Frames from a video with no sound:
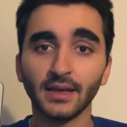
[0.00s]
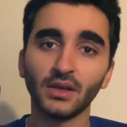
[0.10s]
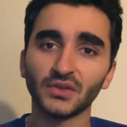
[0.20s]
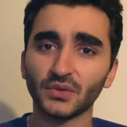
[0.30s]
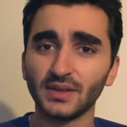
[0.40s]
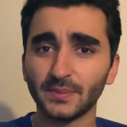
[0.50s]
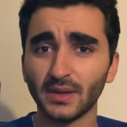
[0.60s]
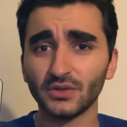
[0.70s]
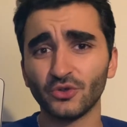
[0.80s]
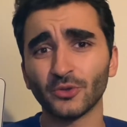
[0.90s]
So this part
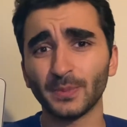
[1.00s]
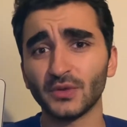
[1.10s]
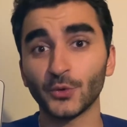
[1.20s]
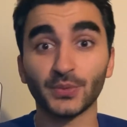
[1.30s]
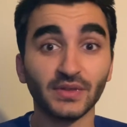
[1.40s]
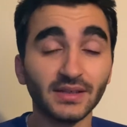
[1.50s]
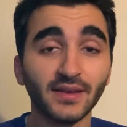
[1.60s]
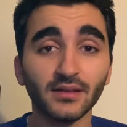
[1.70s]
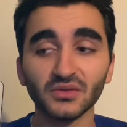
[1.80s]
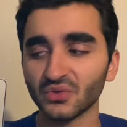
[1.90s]
shouldn't be super
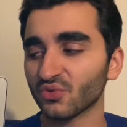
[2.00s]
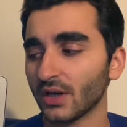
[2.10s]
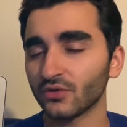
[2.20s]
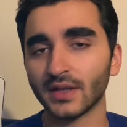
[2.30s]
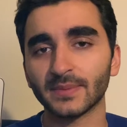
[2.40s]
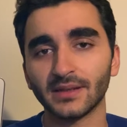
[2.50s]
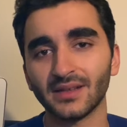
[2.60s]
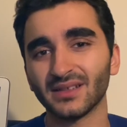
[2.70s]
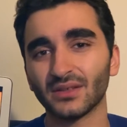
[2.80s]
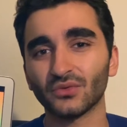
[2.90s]
detailed. You should try to explain
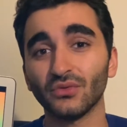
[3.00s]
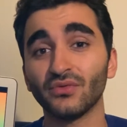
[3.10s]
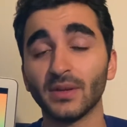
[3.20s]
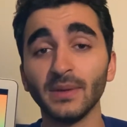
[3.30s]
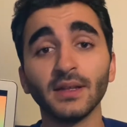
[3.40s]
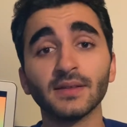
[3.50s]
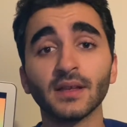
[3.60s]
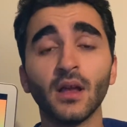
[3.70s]
Isaac in 2-3 minutes.